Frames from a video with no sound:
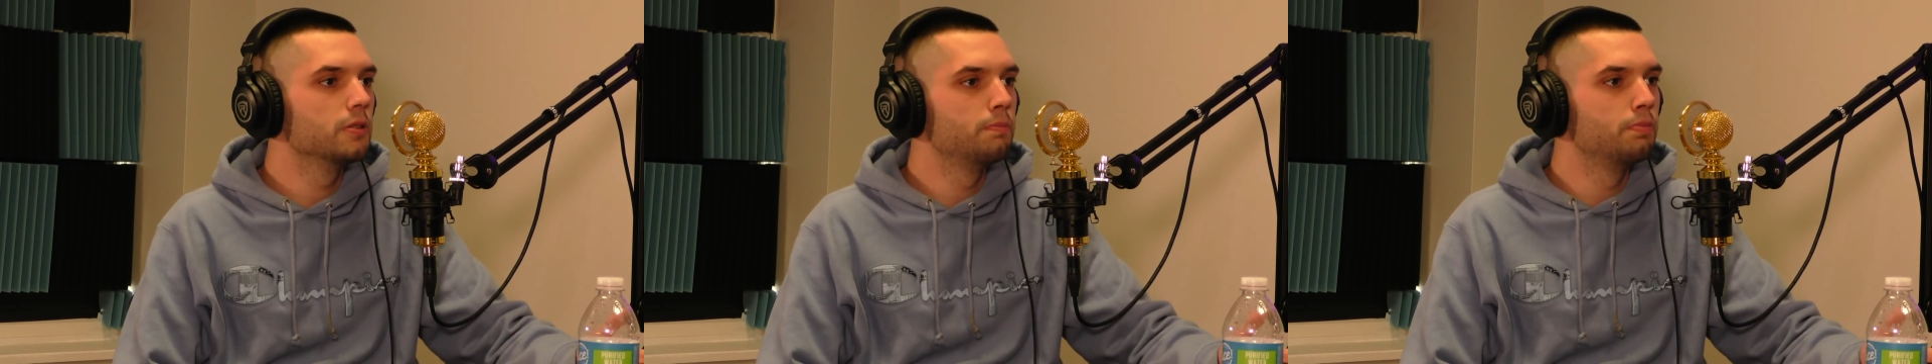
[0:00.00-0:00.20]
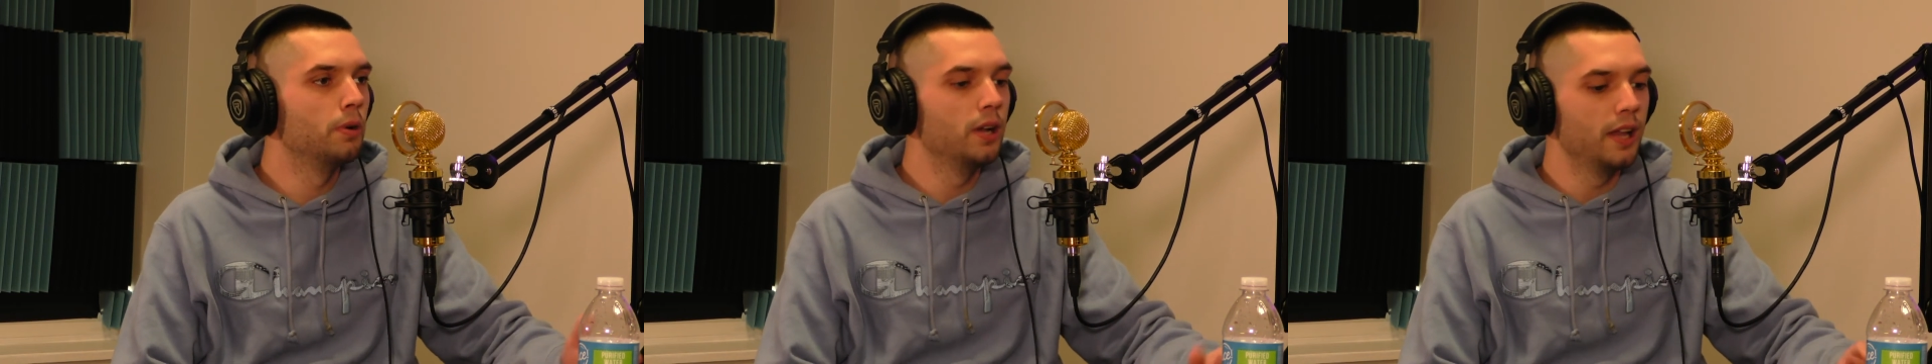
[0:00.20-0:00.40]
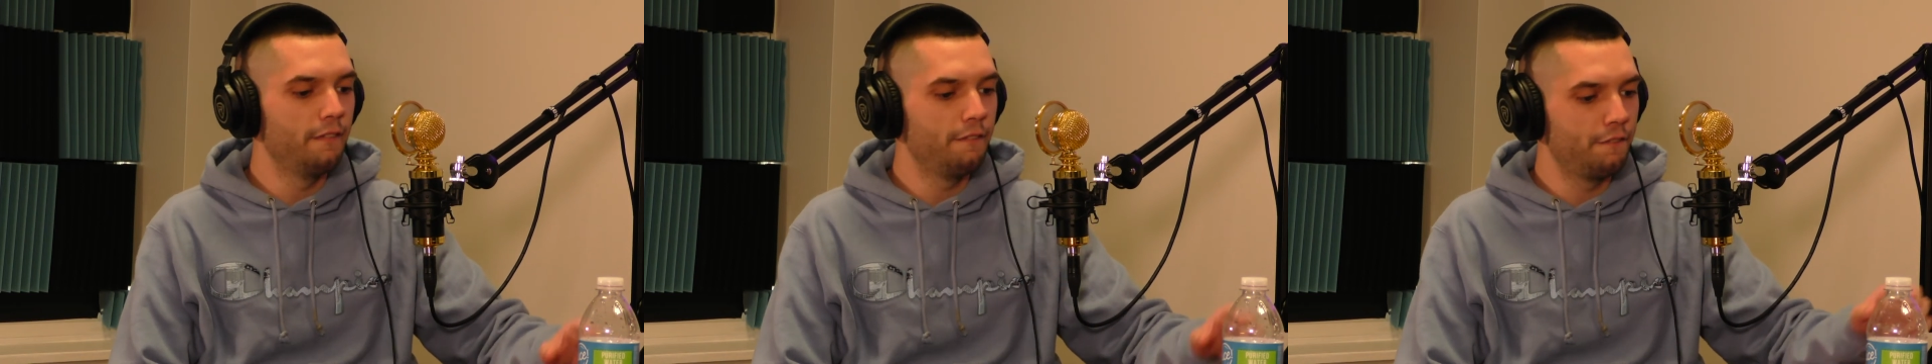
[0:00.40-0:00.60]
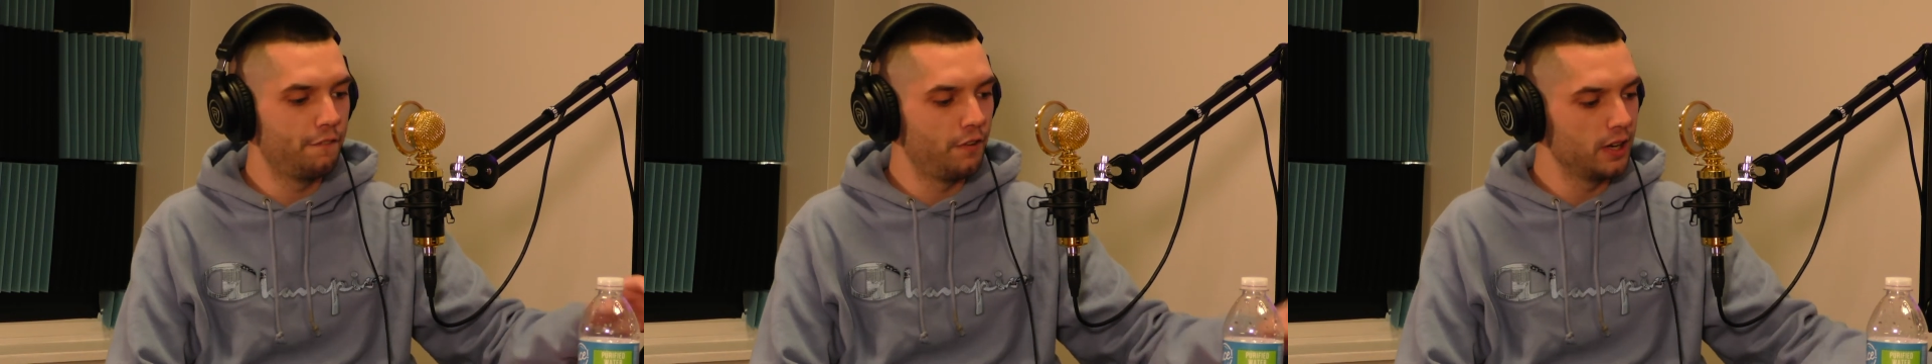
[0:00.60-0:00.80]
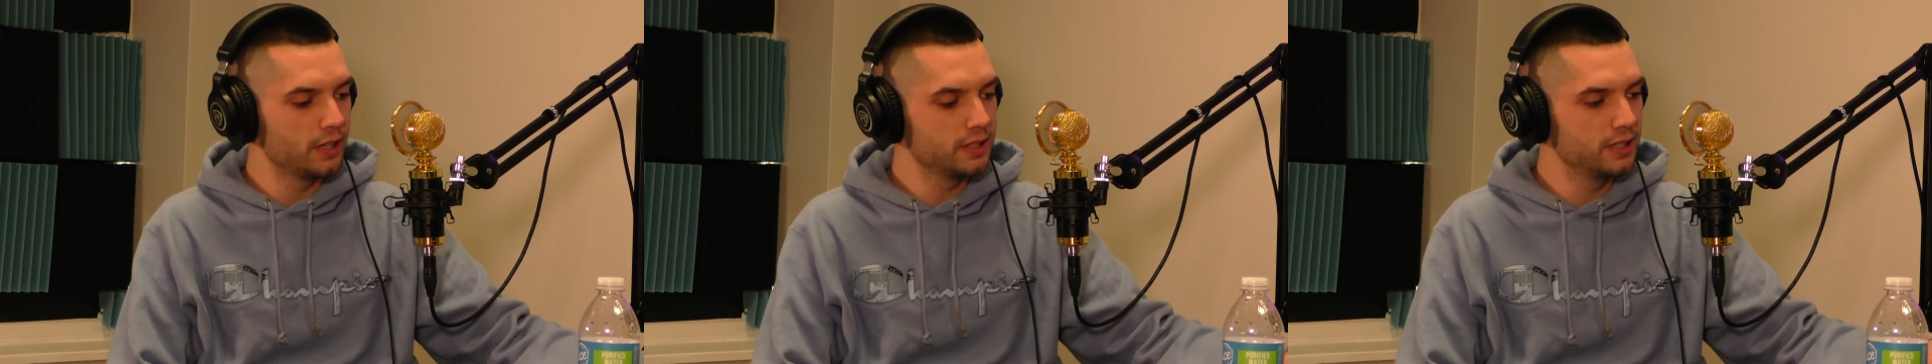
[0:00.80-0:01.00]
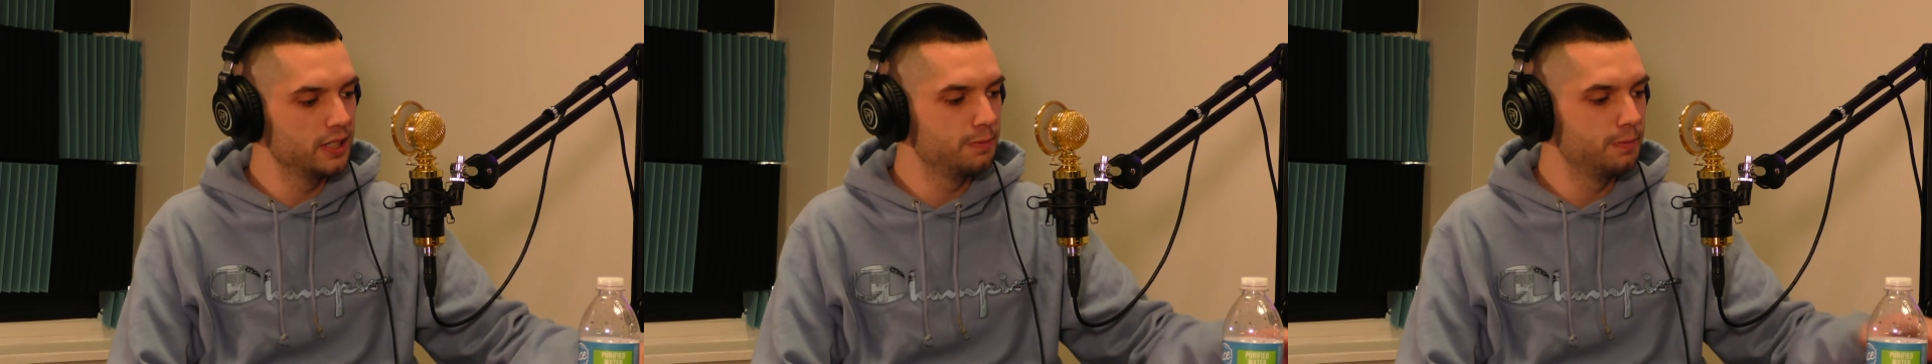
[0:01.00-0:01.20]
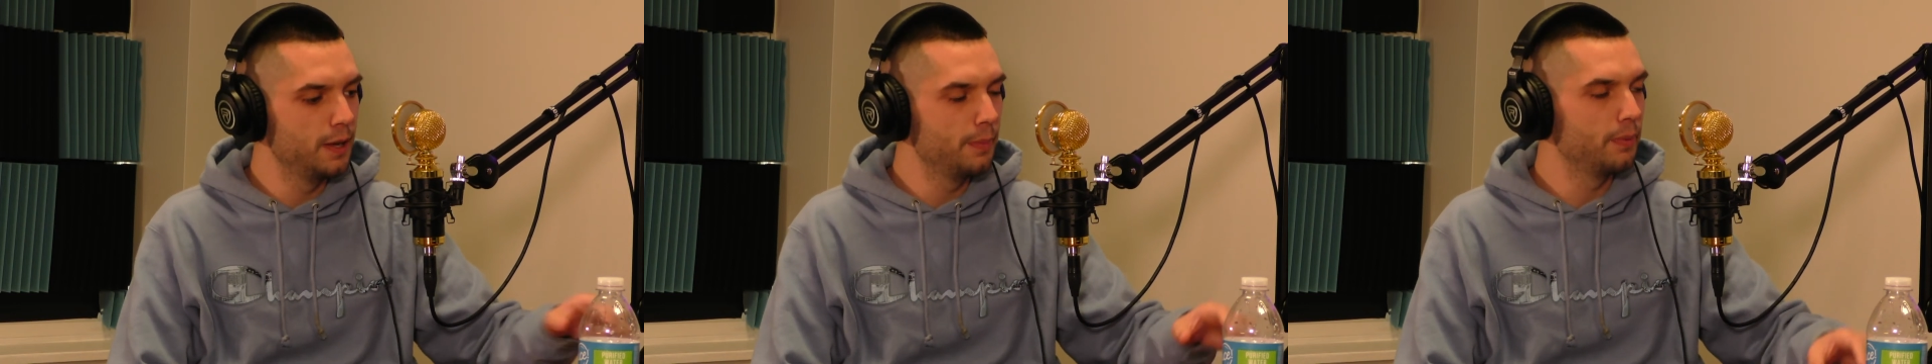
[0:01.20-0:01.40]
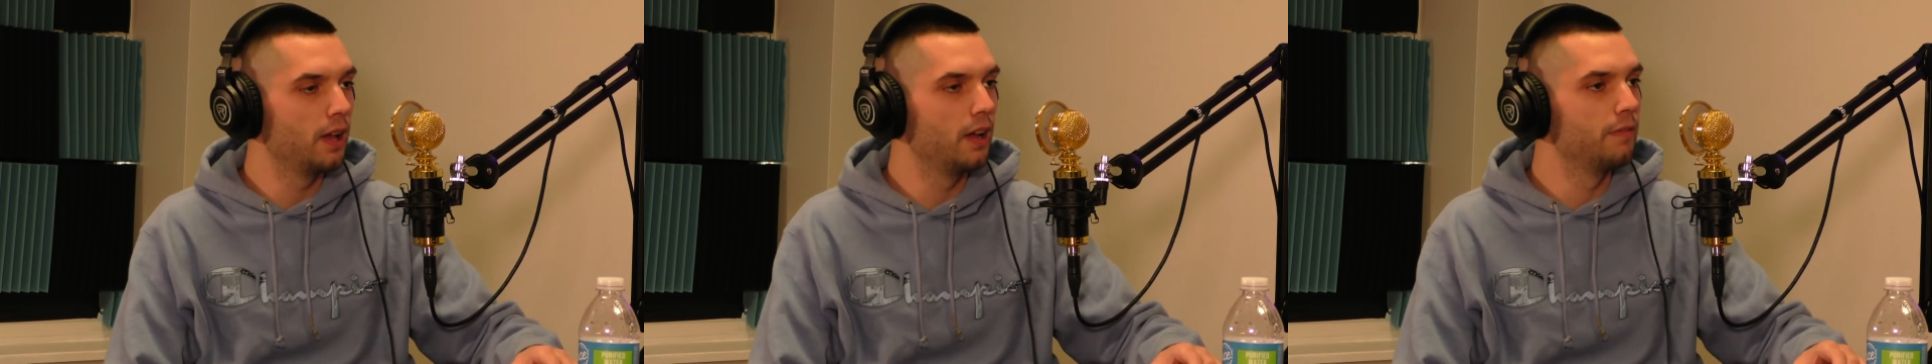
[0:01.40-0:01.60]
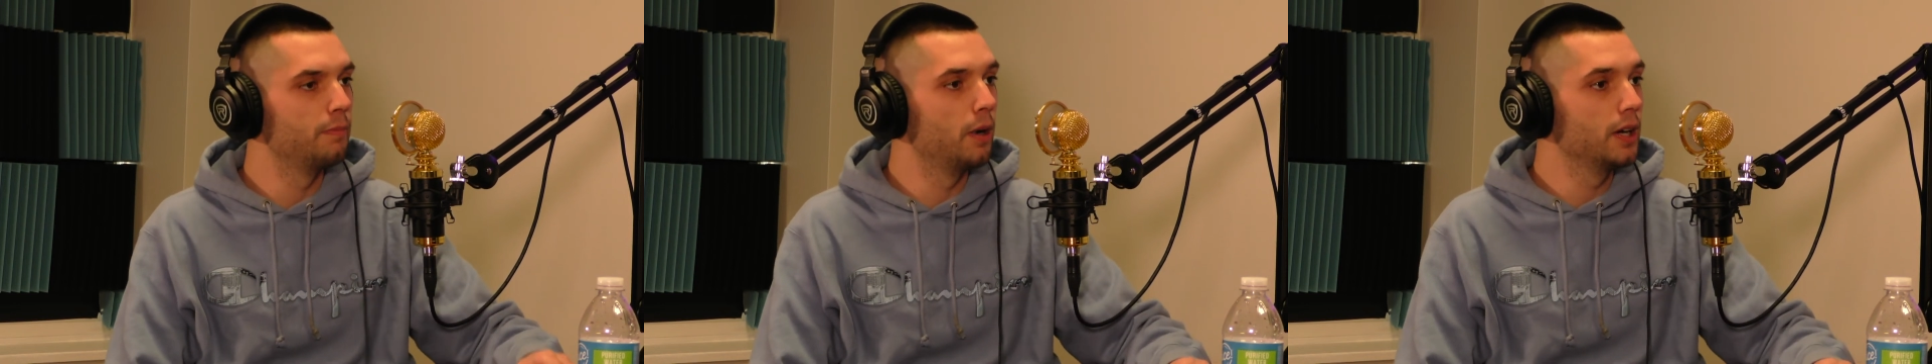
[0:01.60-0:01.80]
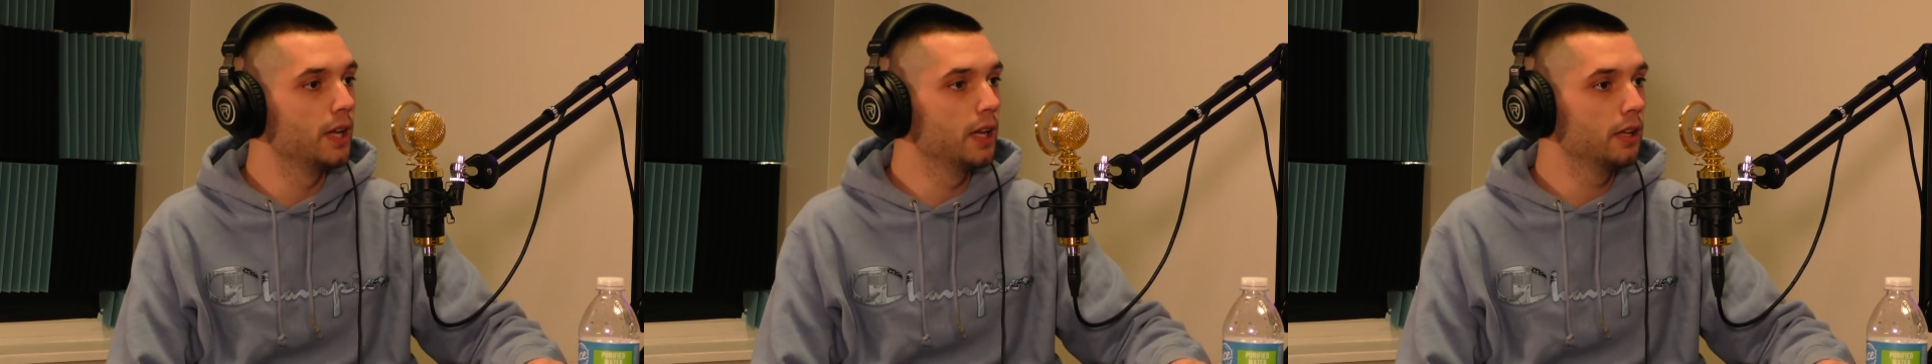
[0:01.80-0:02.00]
but it fucks these people out of
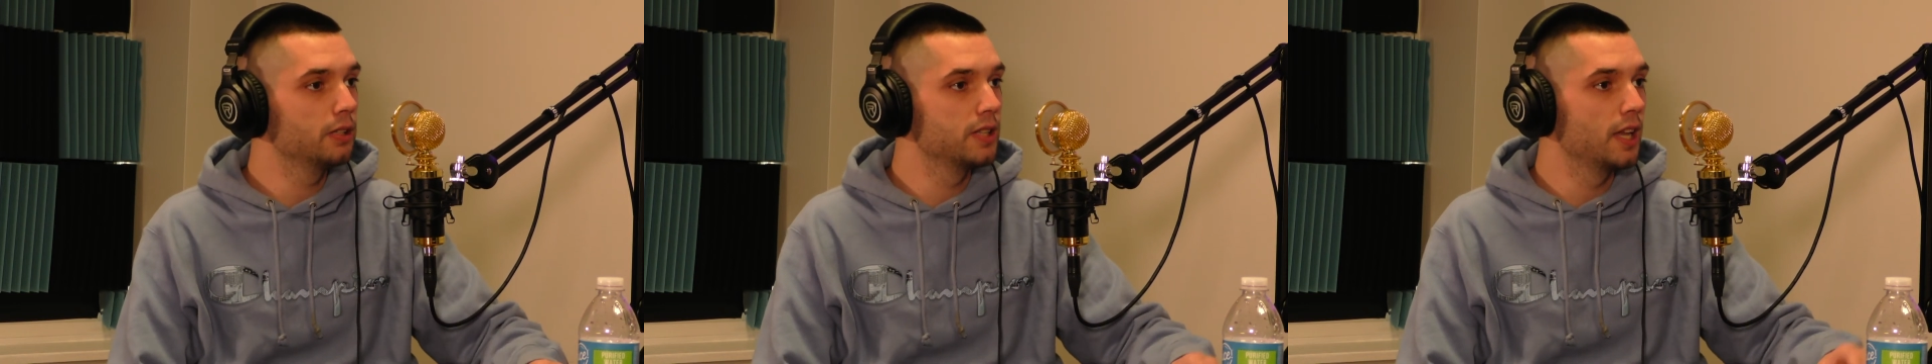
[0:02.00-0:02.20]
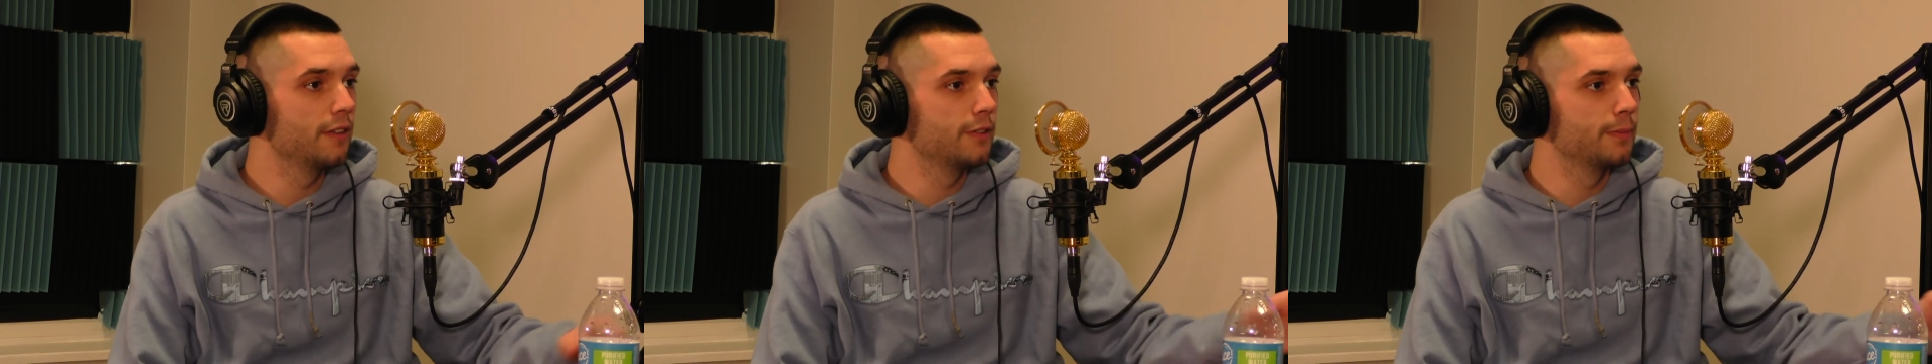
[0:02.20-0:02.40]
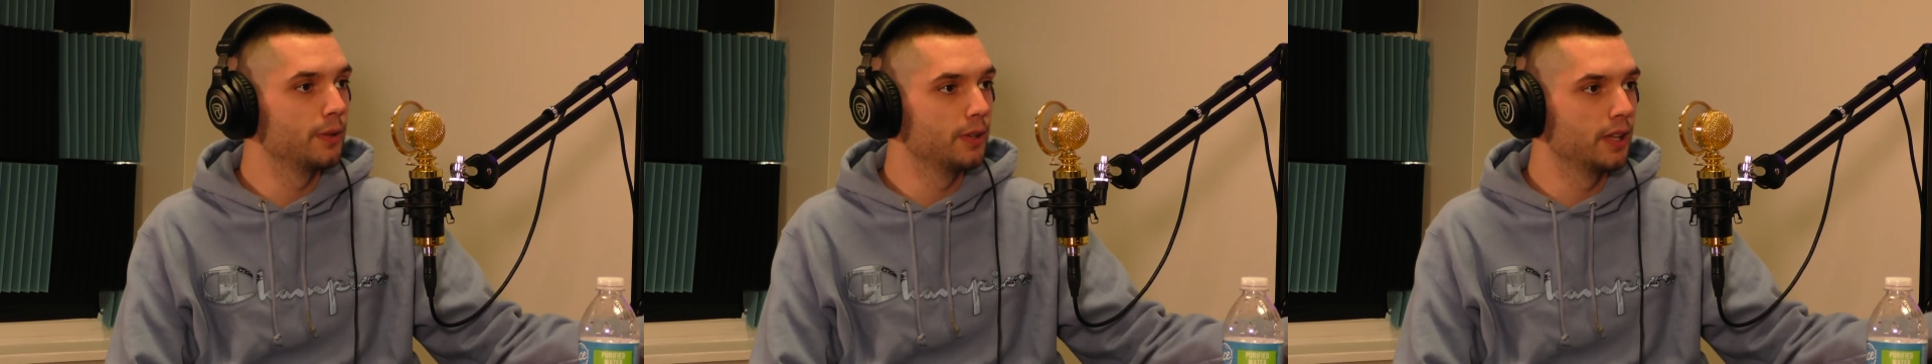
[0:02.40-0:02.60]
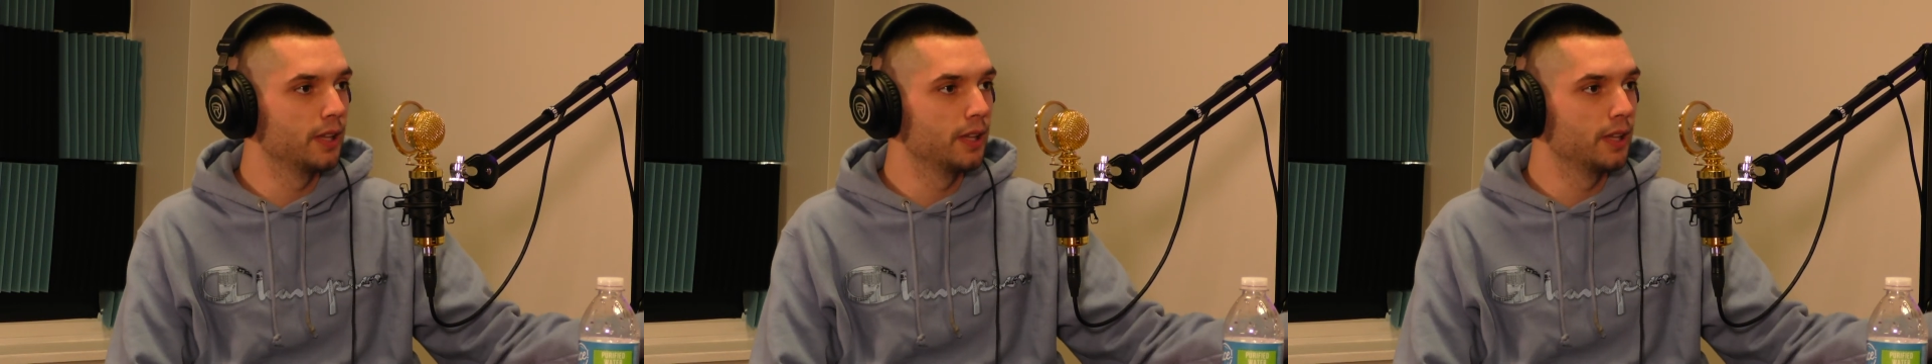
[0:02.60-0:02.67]
money because they have to put like